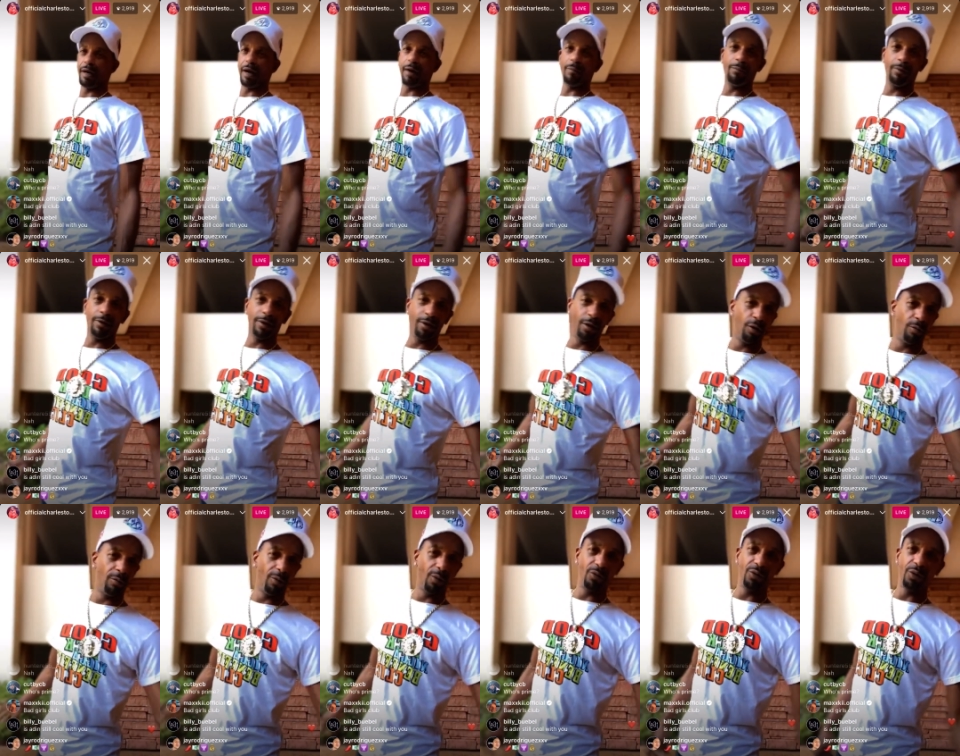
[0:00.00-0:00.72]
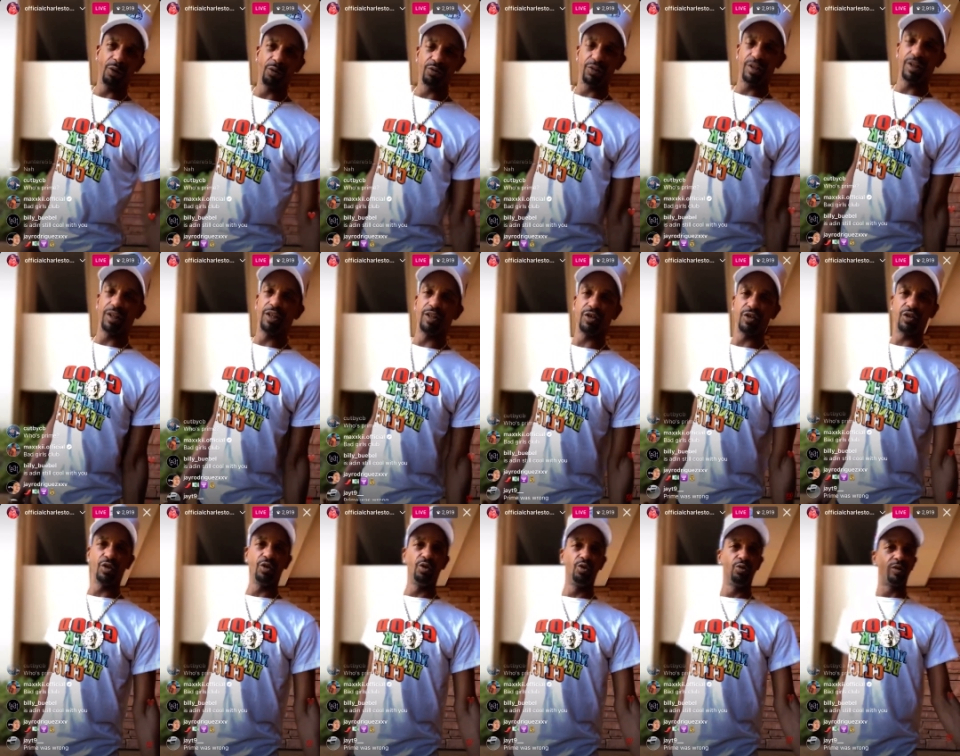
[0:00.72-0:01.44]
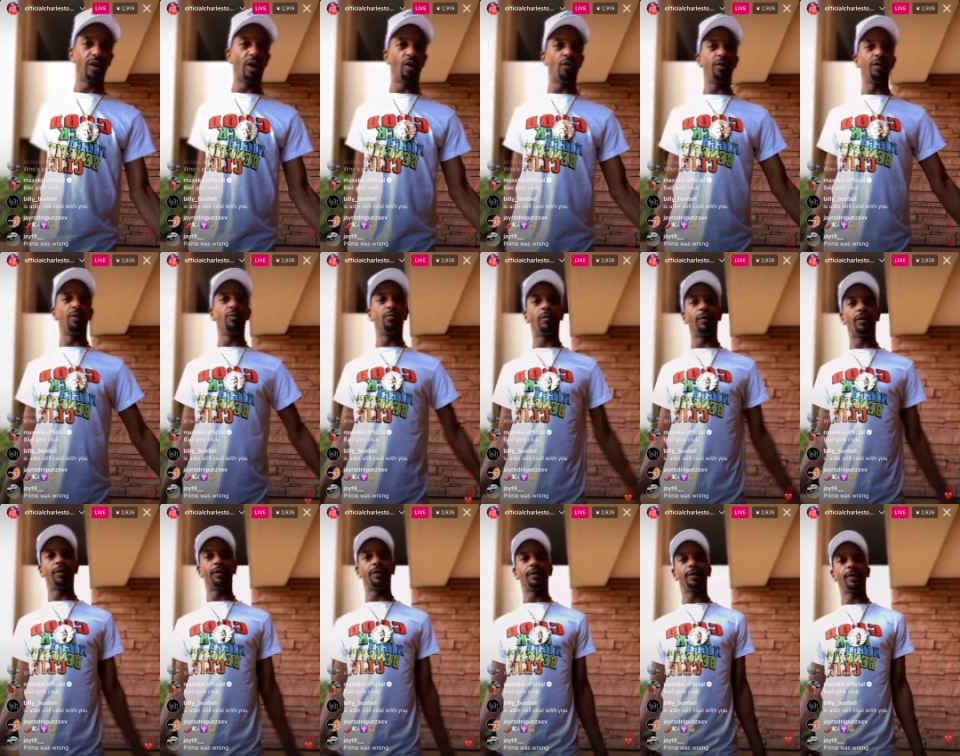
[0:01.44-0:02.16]
I really don't want no tennis shoes. I don't even
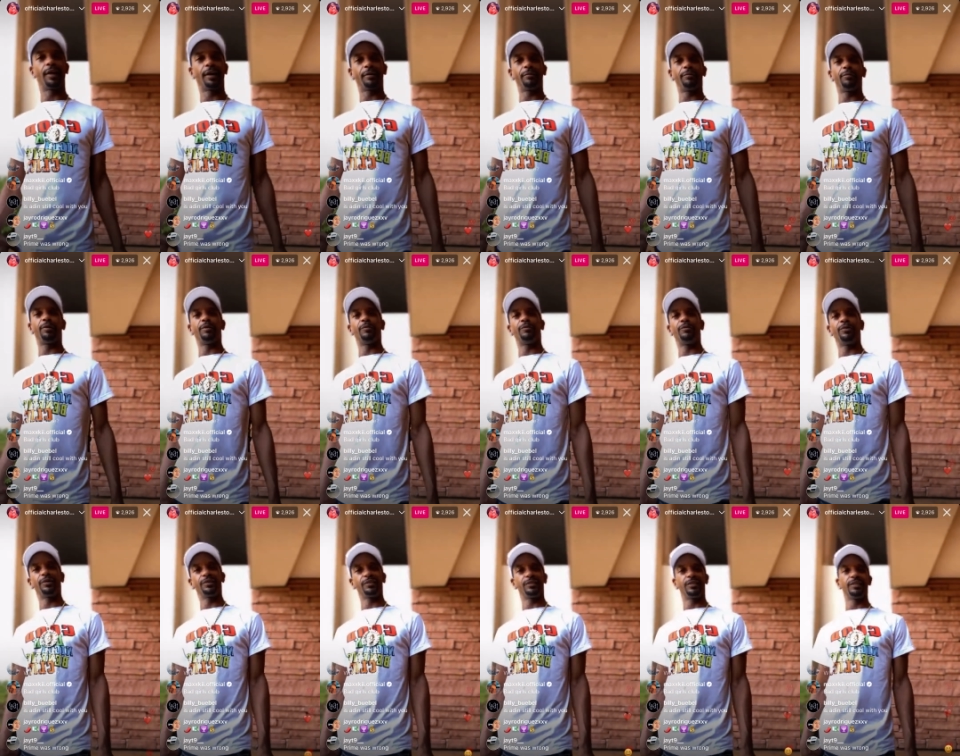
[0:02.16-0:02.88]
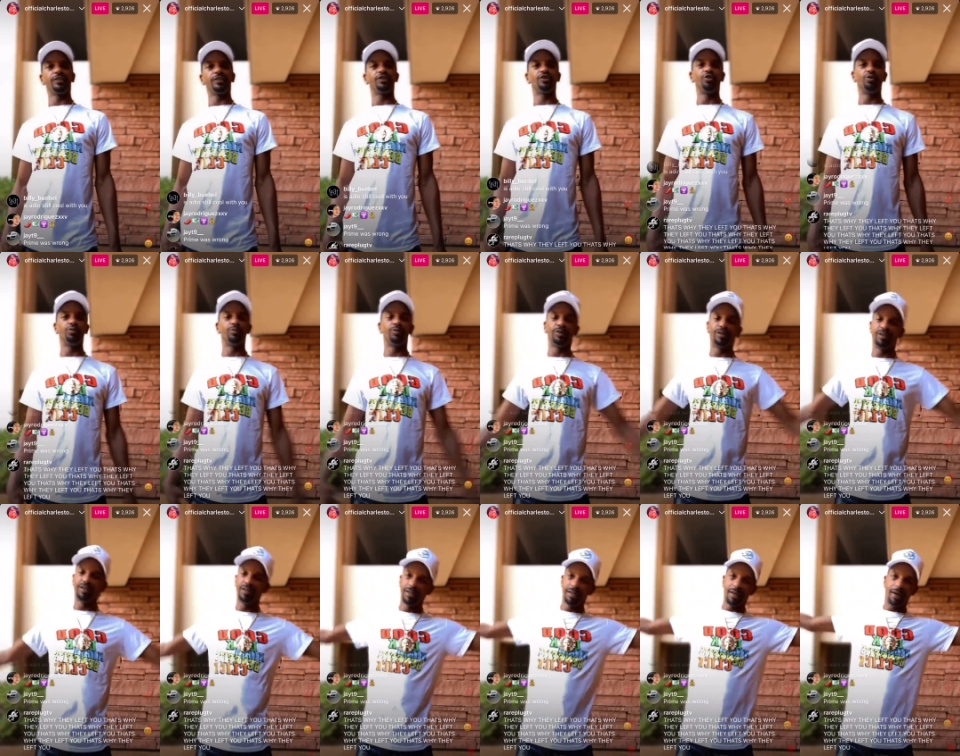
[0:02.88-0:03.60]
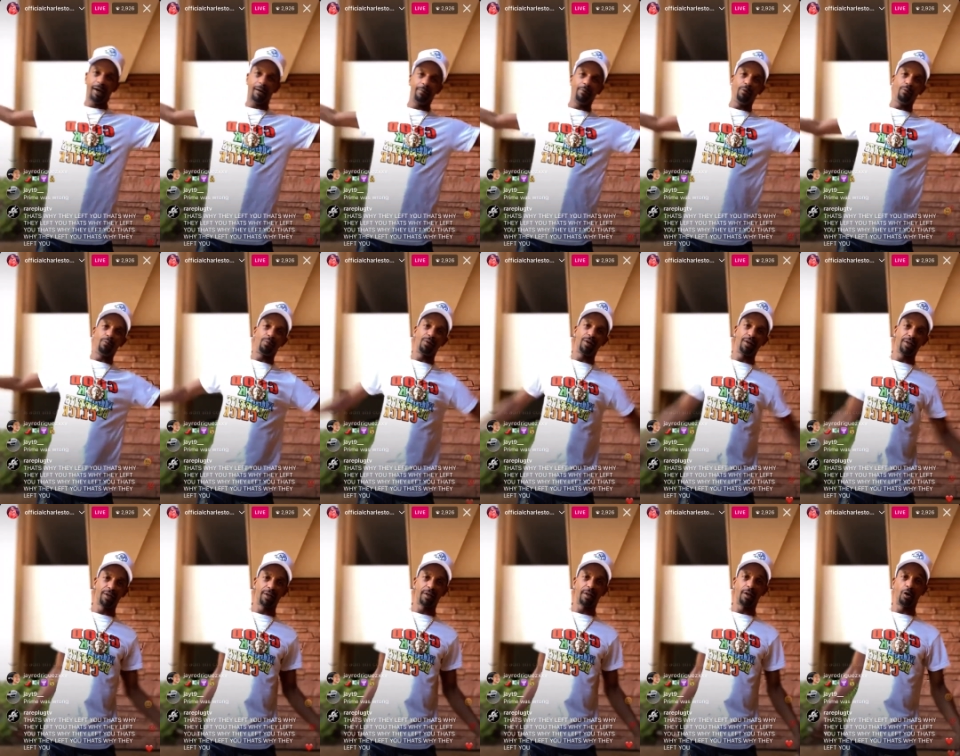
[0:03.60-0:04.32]
wear these kind of motherfucking tennis shoes, but I'm gonna
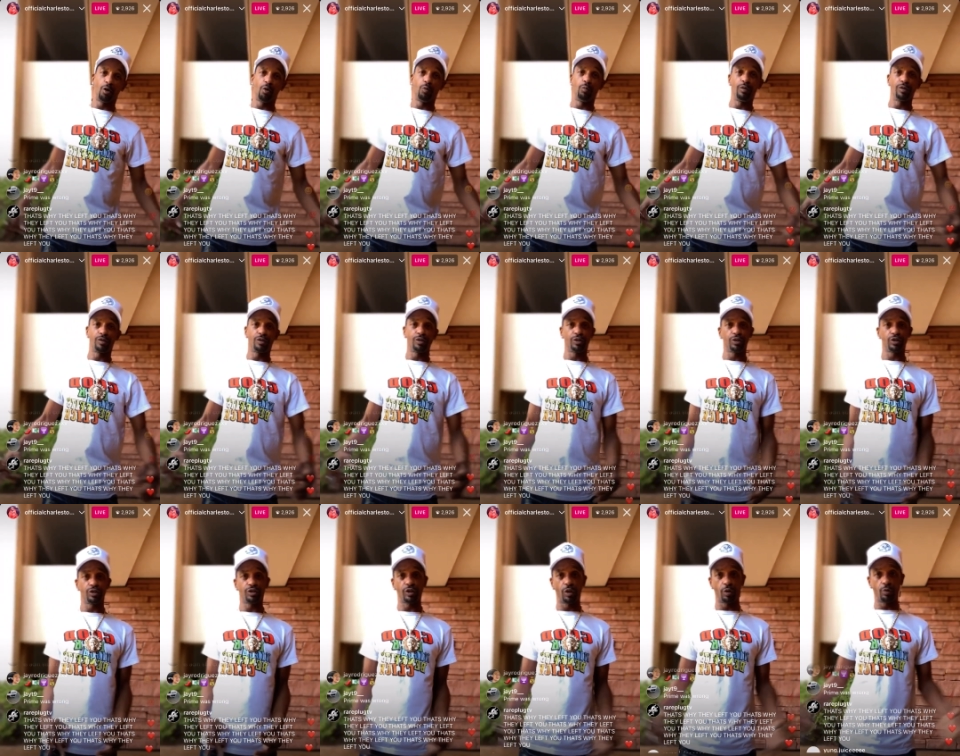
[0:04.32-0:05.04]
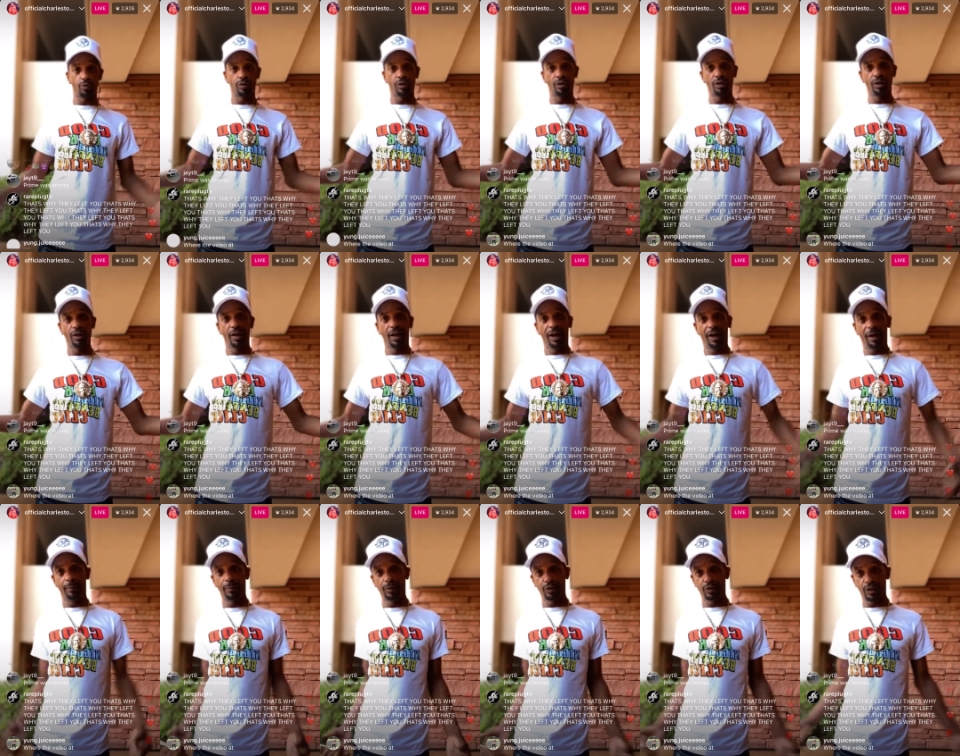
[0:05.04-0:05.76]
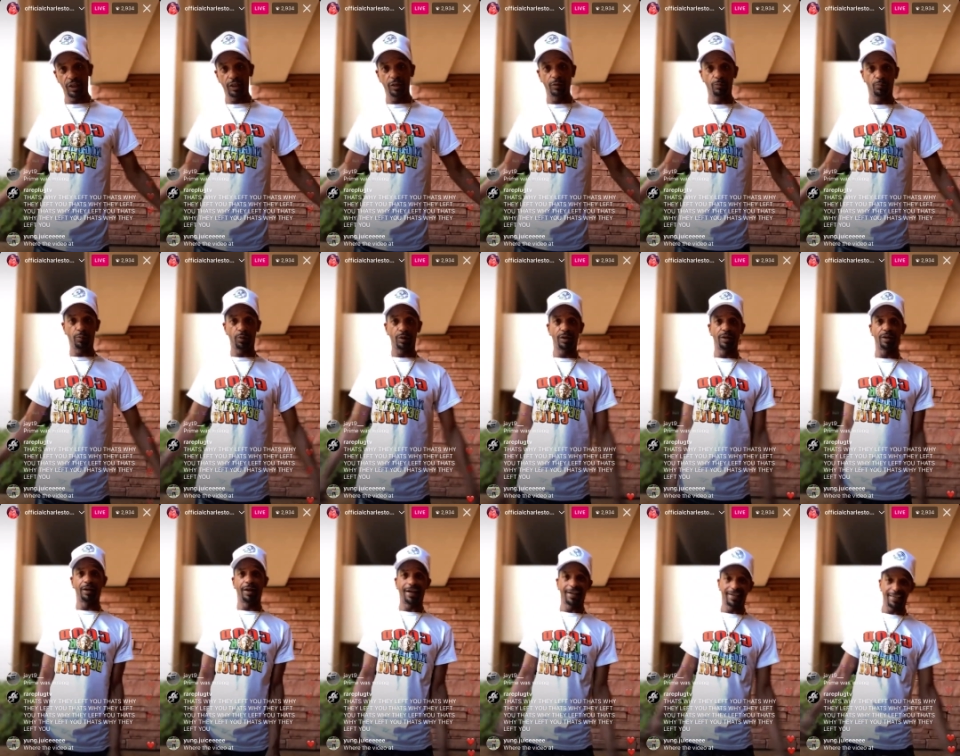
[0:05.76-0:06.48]
play along with you to show you I'm a team
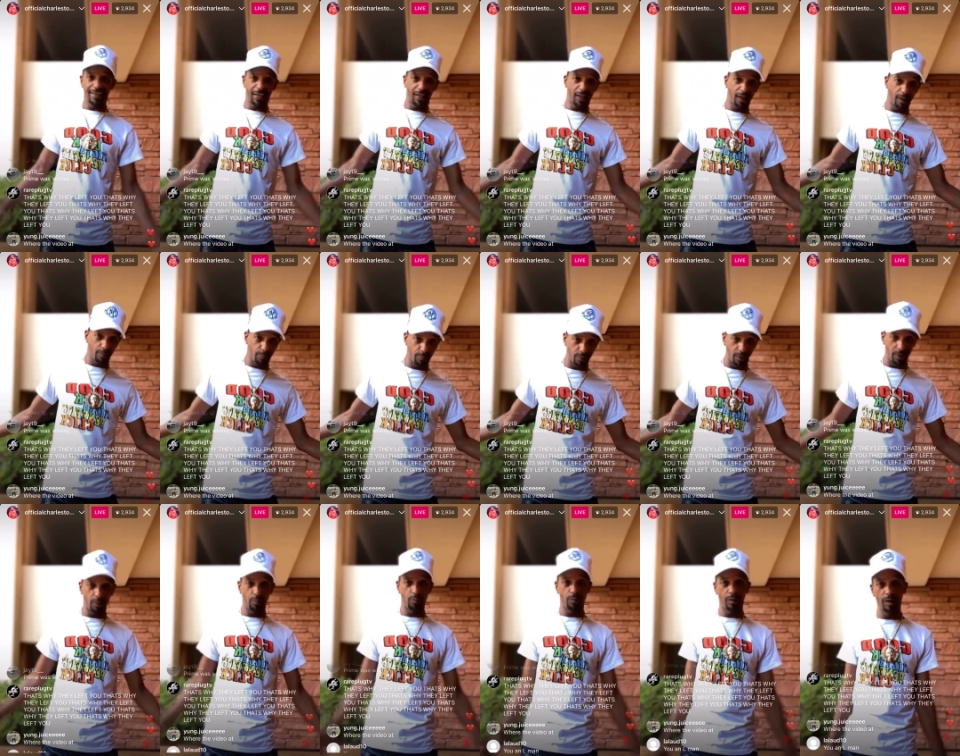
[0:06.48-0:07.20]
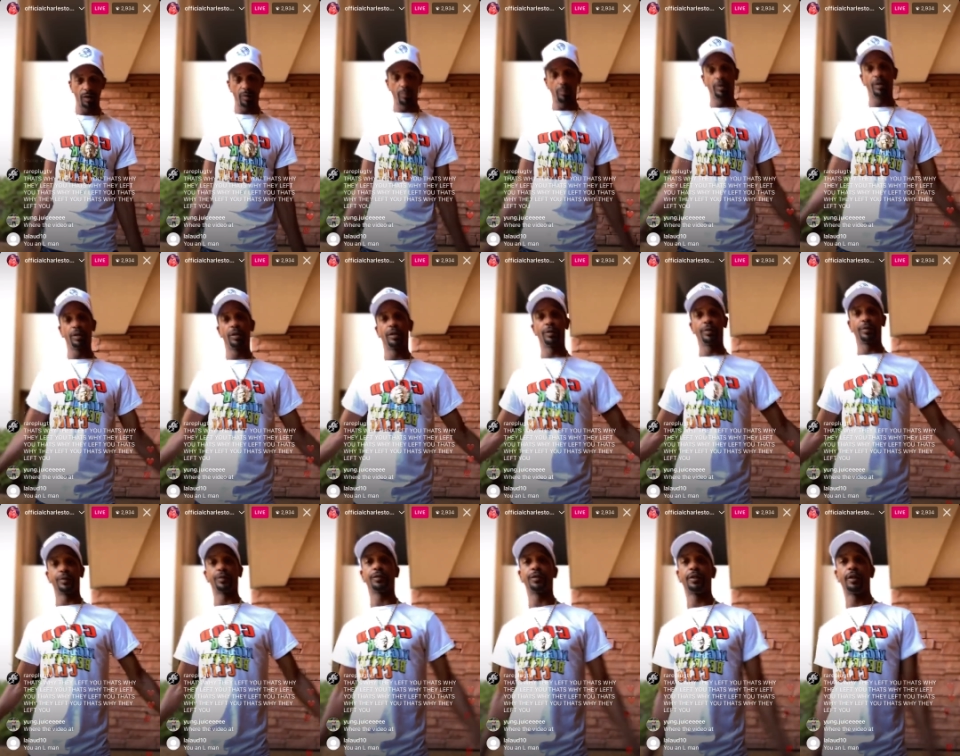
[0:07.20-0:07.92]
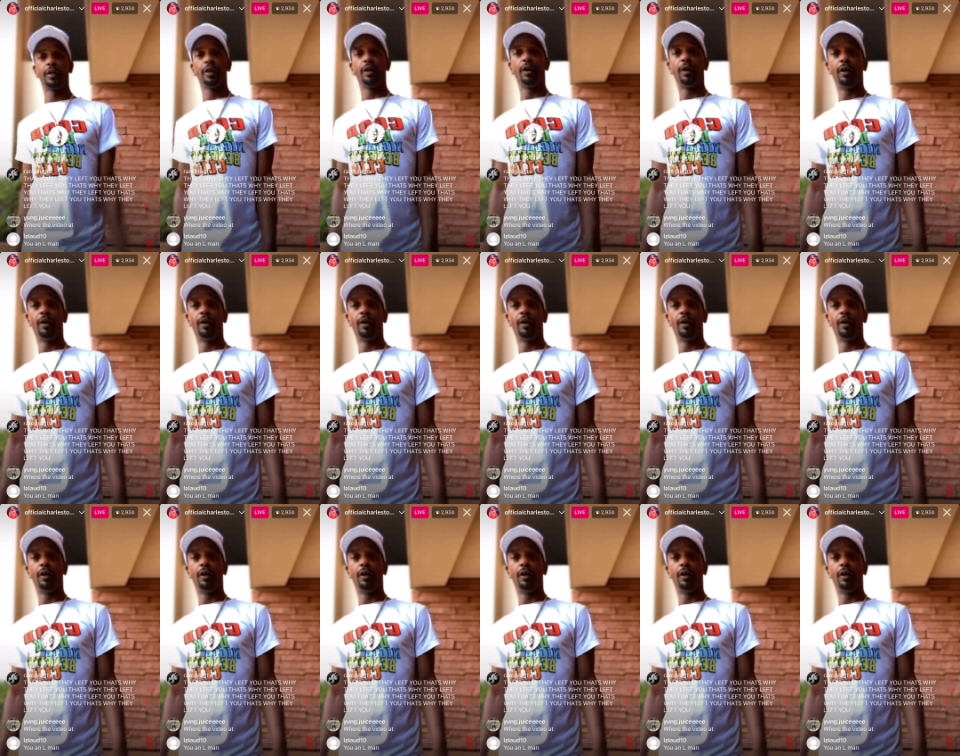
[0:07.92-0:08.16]
player. I can play well with others.